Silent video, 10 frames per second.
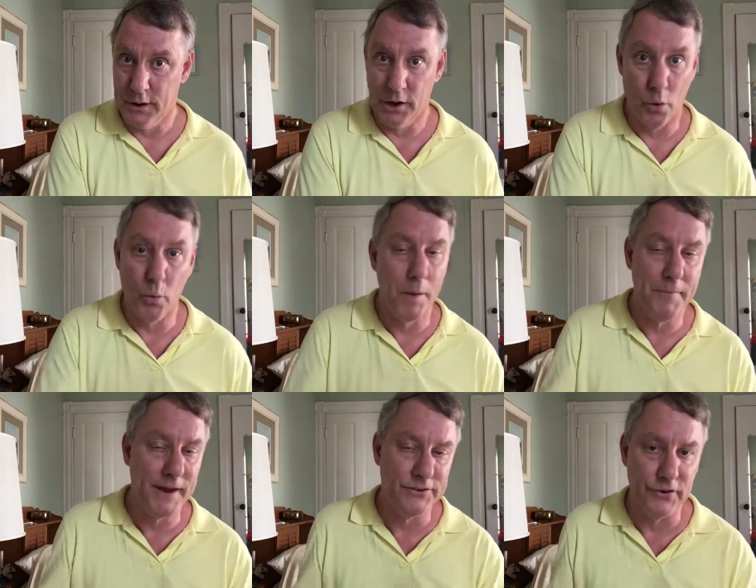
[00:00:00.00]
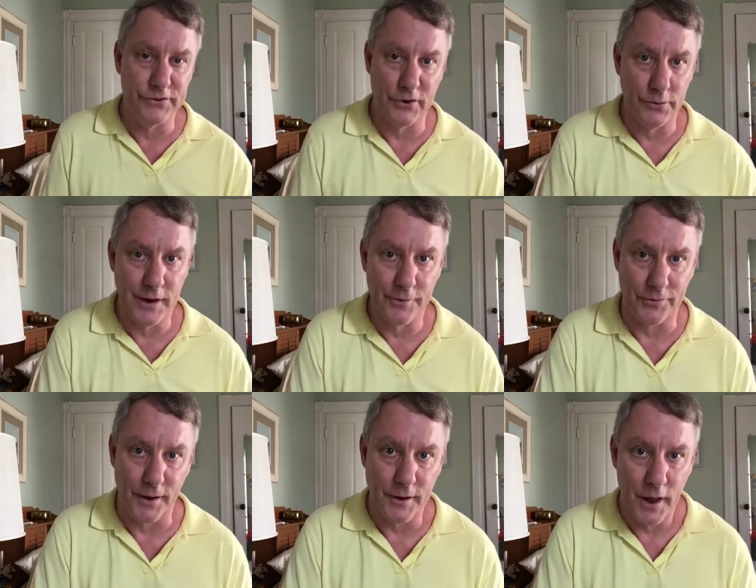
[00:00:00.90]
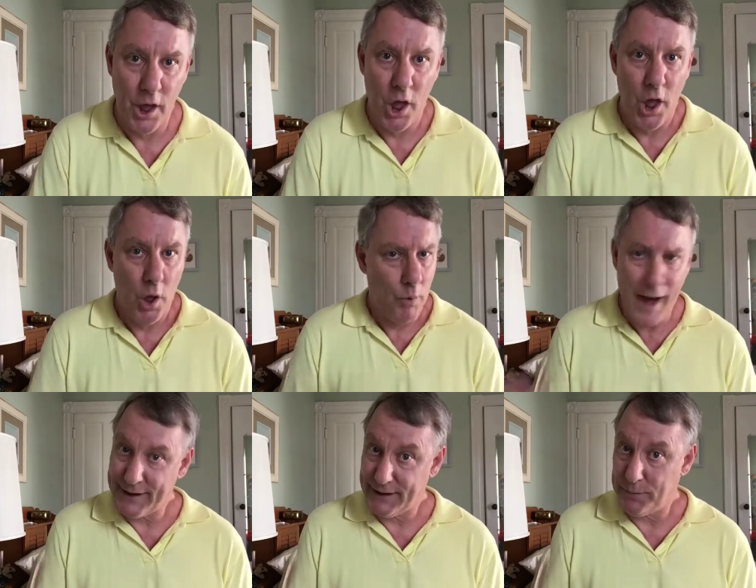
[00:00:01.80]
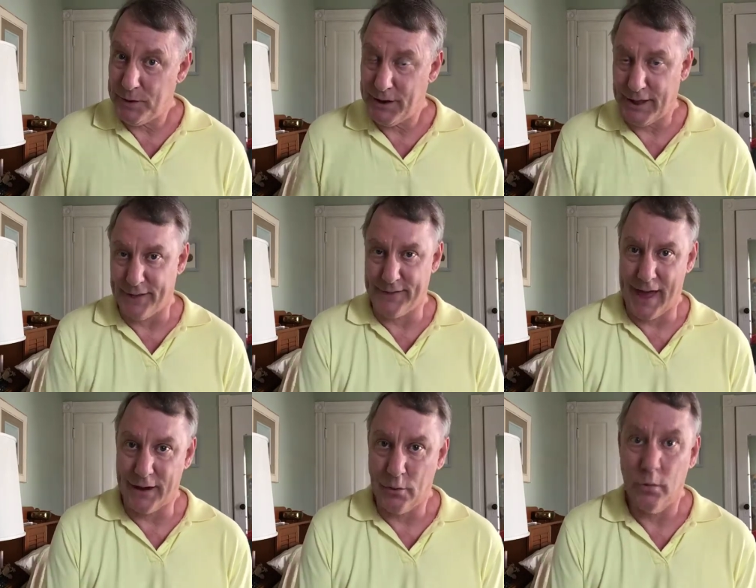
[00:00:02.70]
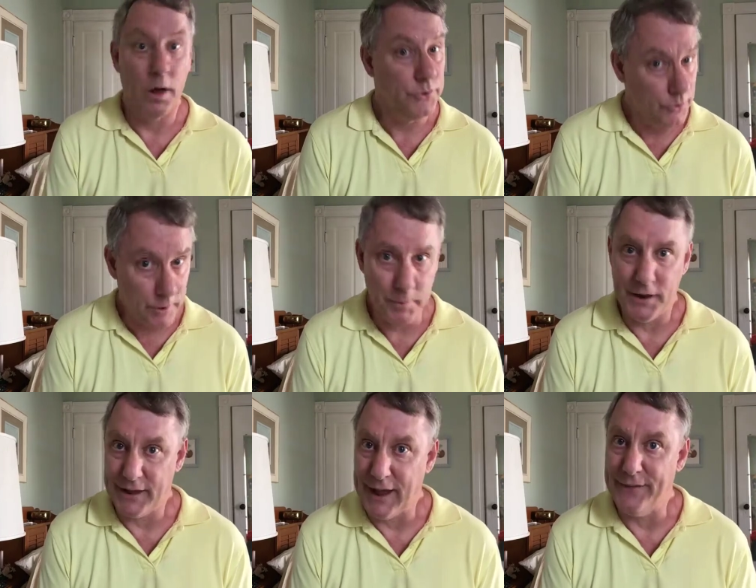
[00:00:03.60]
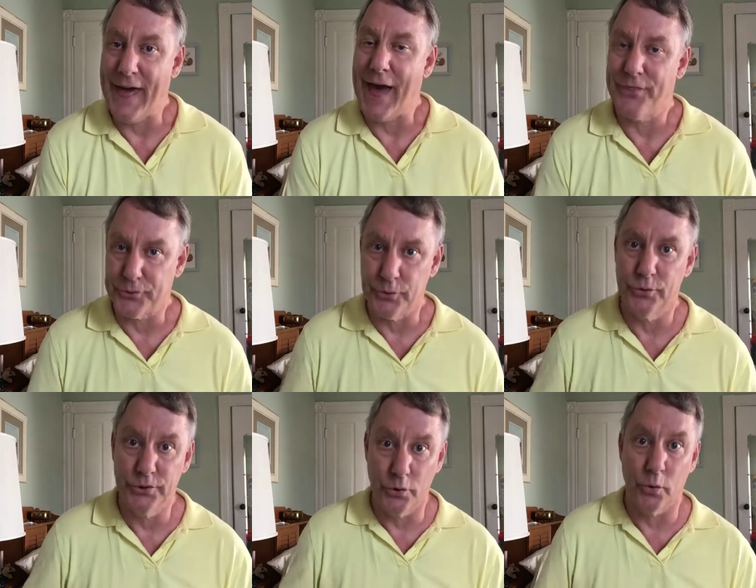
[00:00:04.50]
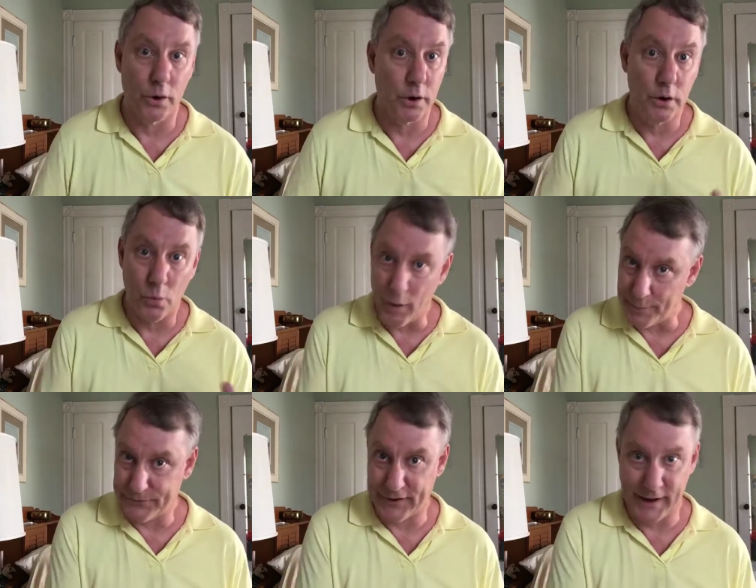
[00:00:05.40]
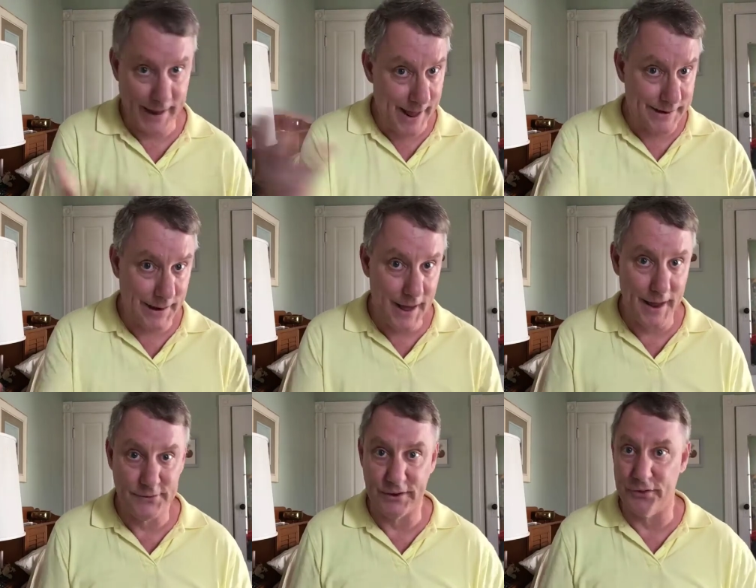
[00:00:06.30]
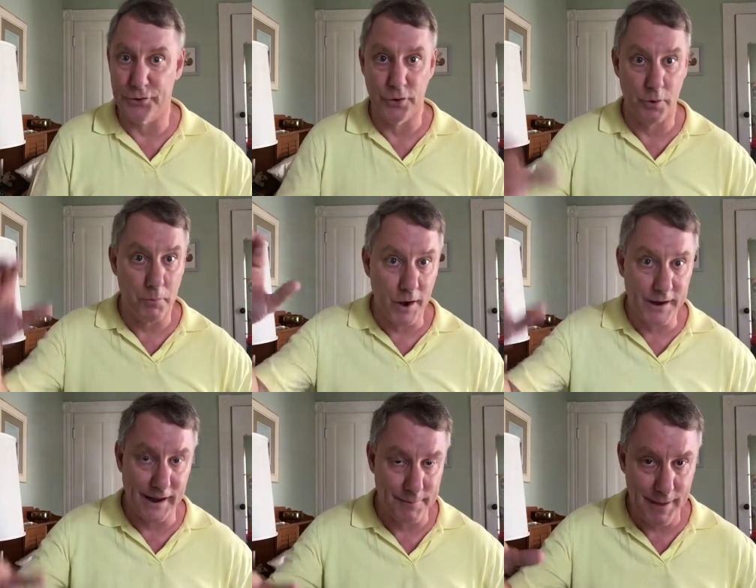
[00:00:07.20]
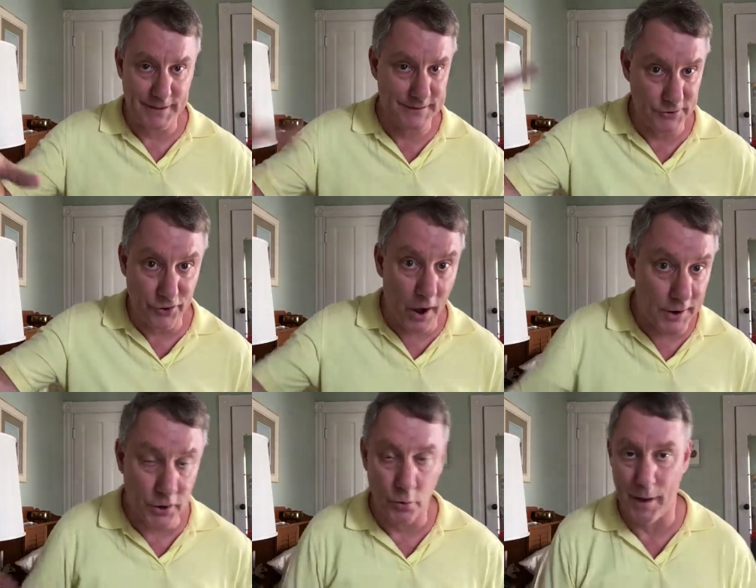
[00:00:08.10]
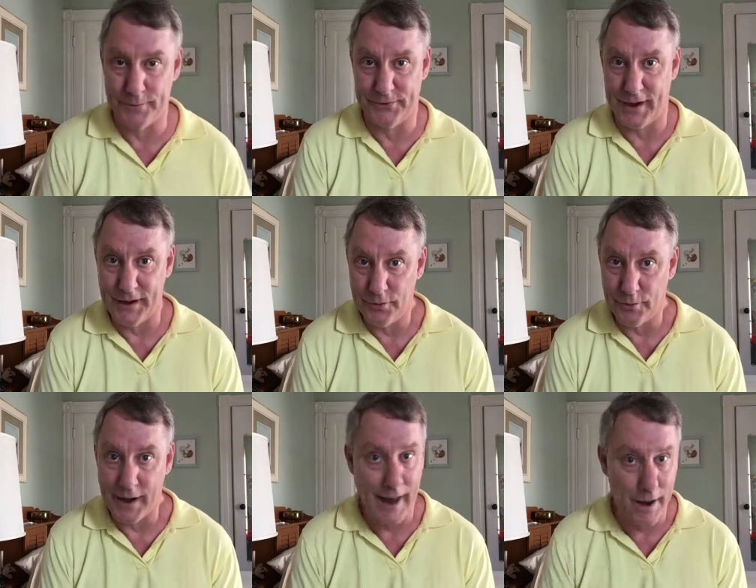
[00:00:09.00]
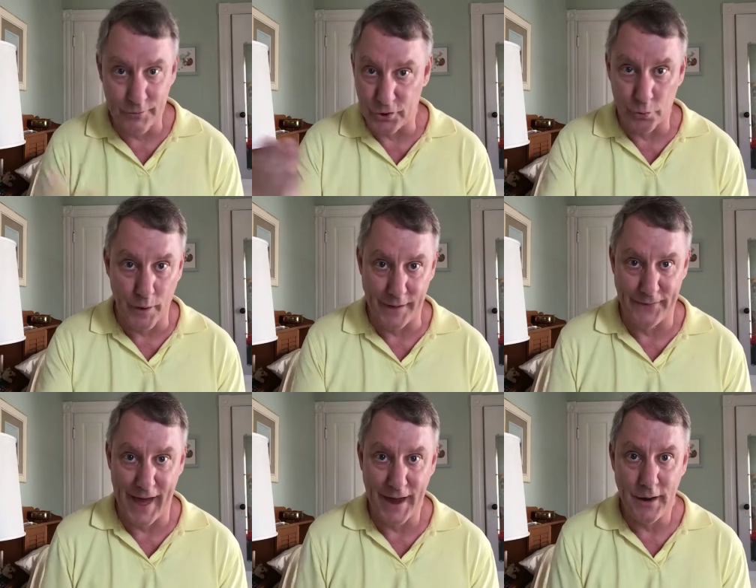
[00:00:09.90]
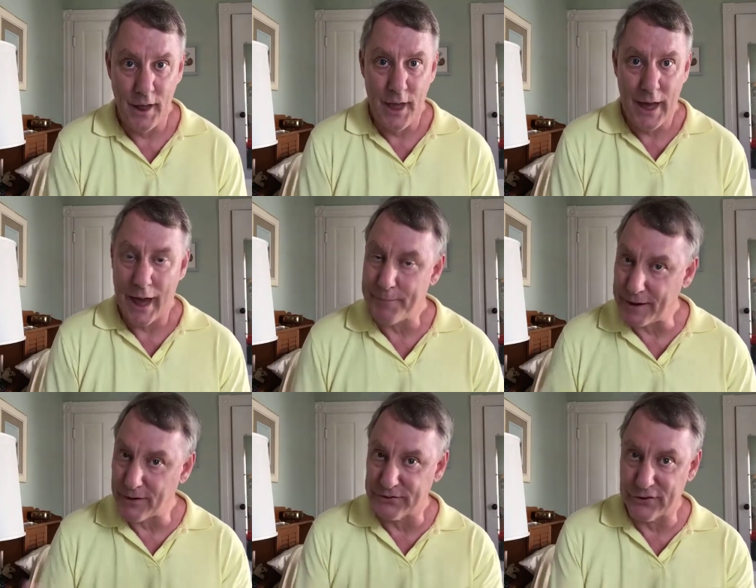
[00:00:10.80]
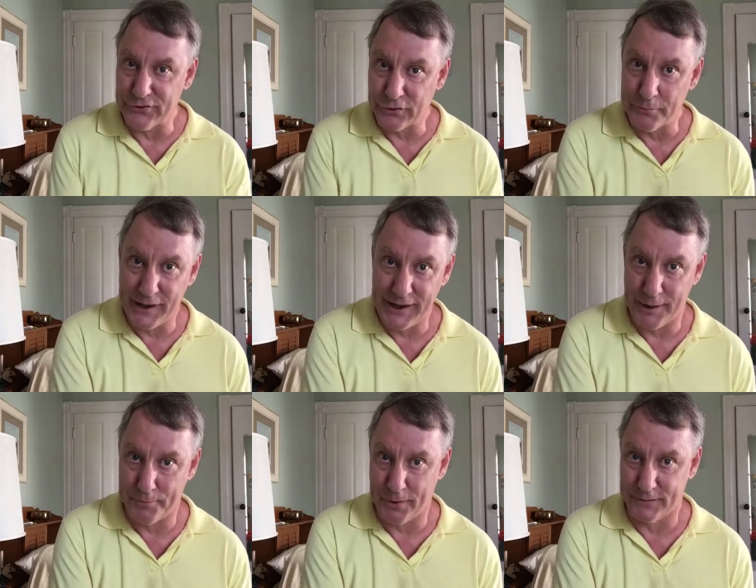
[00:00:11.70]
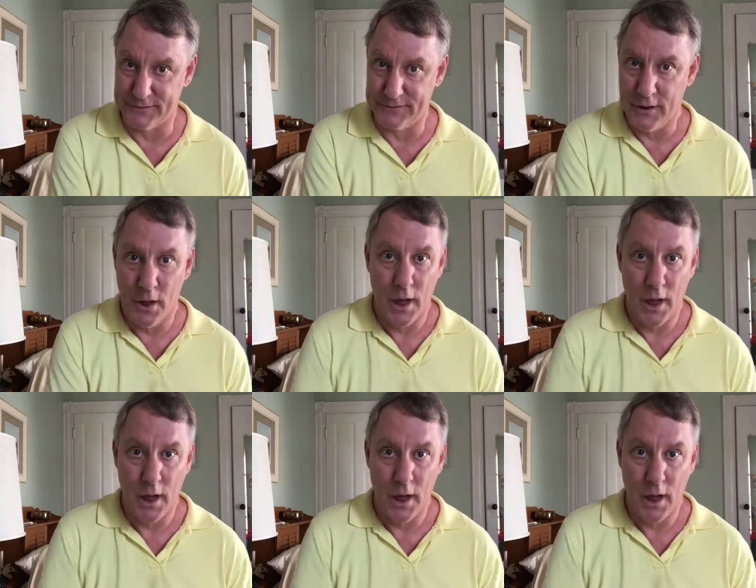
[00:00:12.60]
You know, what makes you so different? Well, how do you communicate that? Well, you communicate that through your website headlines and through your marketing message on your website, right? However you write that. How about your social media posts?